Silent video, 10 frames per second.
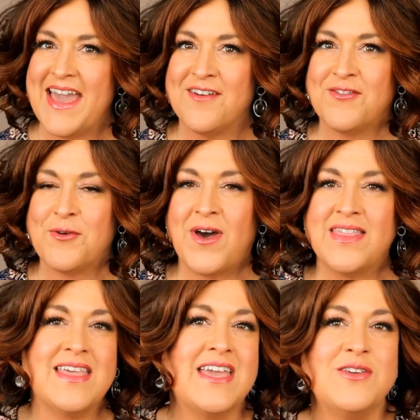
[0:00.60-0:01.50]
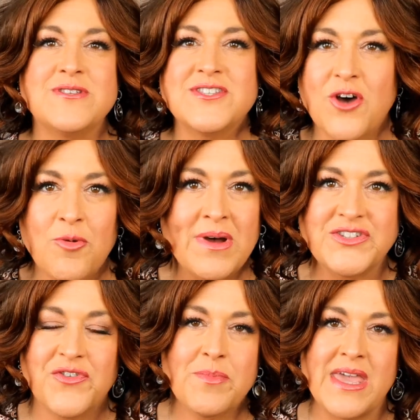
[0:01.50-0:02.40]
Hey everyone, thank you so
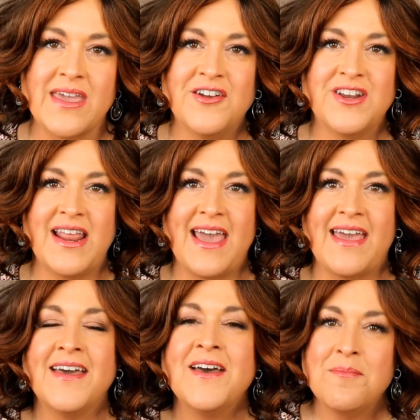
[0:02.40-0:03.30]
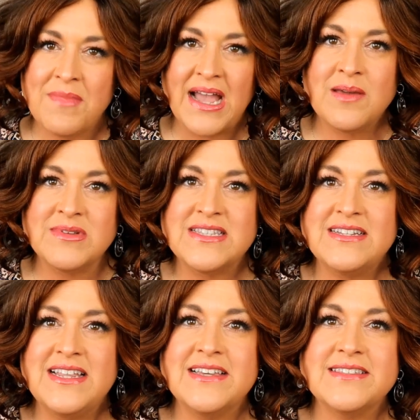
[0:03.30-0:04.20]
much for being here today. My name is
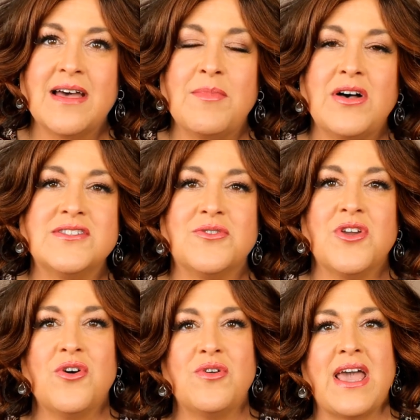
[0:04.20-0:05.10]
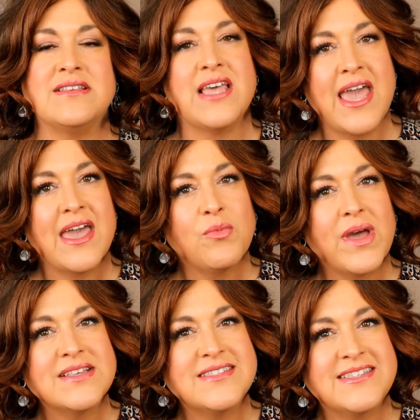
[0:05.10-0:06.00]
Denise. I'm also known as Hey
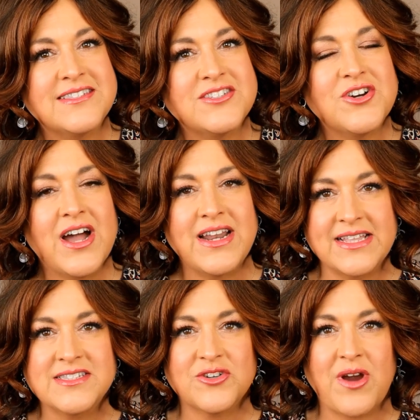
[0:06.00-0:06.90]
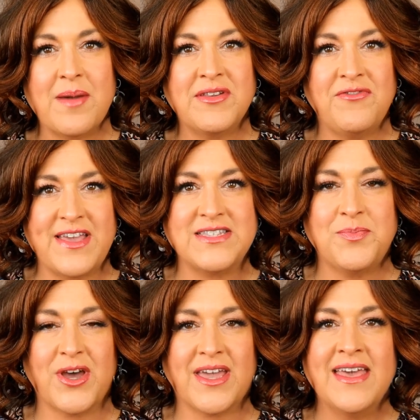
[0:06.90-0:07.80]
Wig Sister on Instagram and
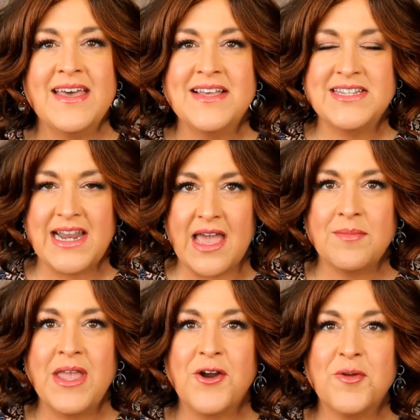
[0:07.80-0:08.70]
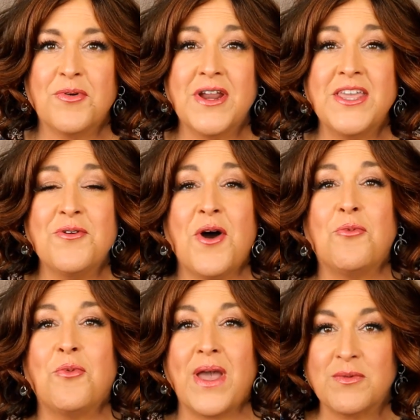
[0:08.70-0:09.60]
Facebook. Today I'm here to bring you
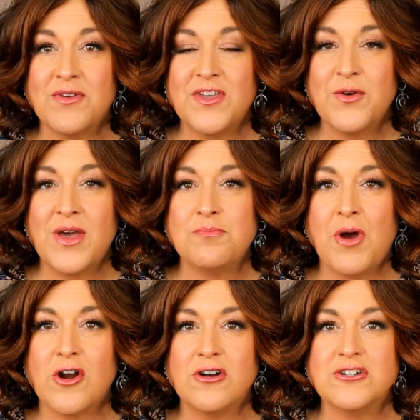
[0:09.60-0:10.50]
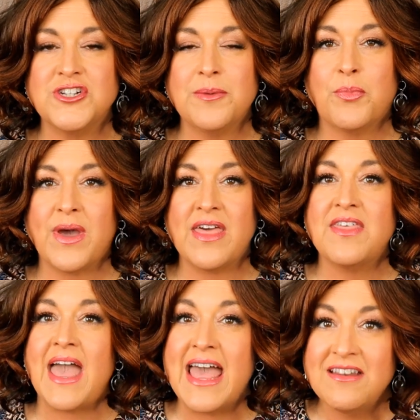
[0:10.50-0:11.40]
a wig review in partnership
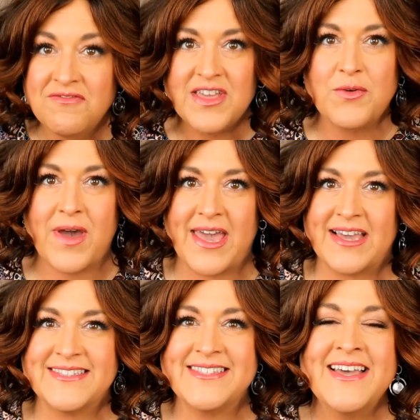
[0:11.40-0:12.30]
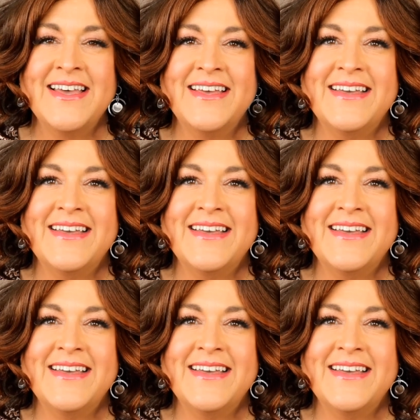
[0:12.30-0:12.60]
with Envy Wigs.